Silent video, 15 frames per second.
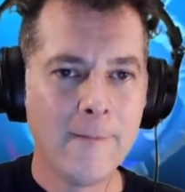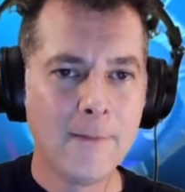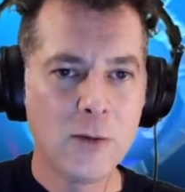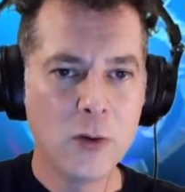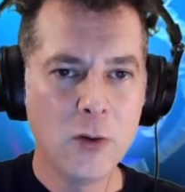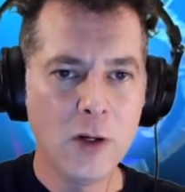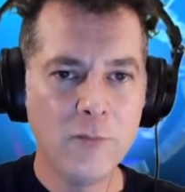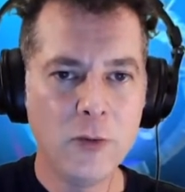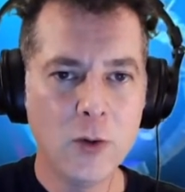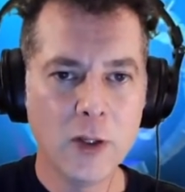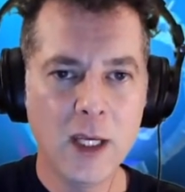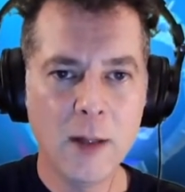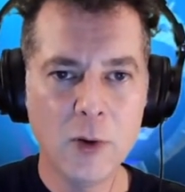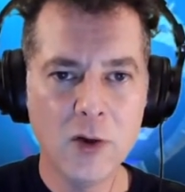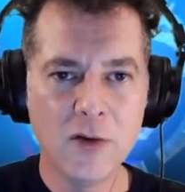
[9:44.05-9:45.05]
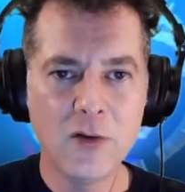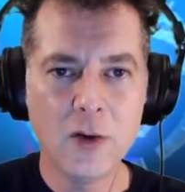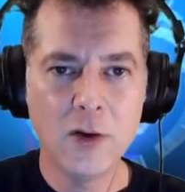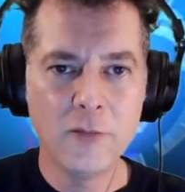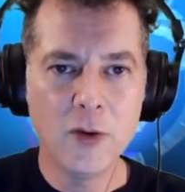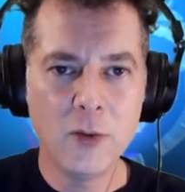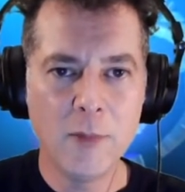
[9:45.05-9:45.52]
turn off your camera, turn
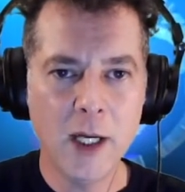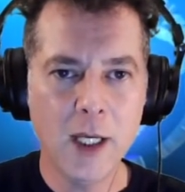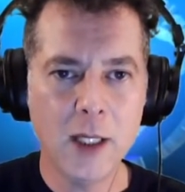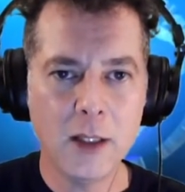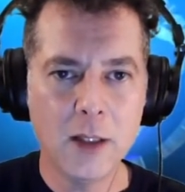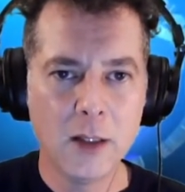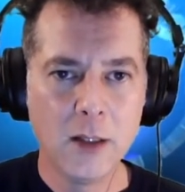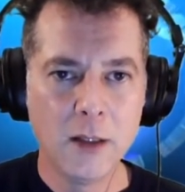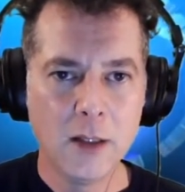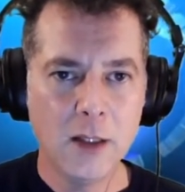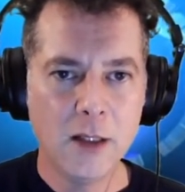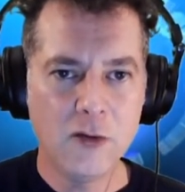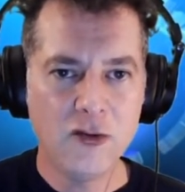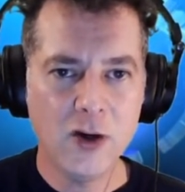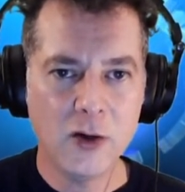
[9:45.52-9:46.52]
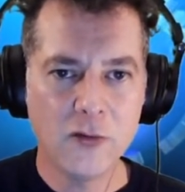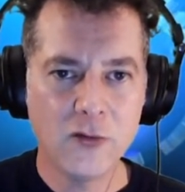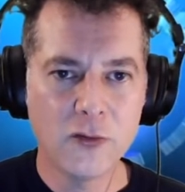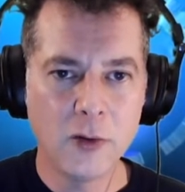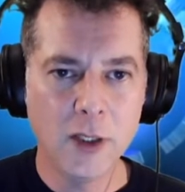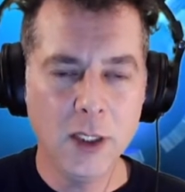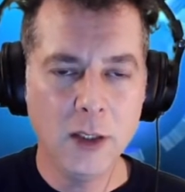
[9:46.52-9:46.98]
off your mic, hit share
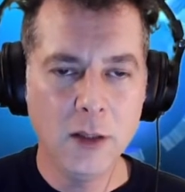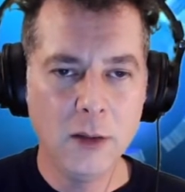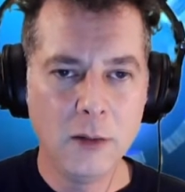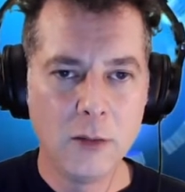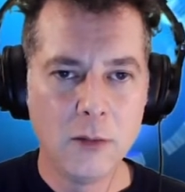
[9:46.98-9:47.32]
screen.